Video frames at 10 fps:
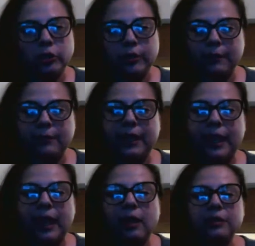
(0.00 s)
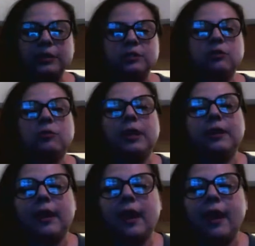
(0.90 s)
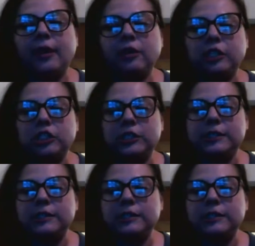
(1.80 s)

I'm like, how is there a way that I could just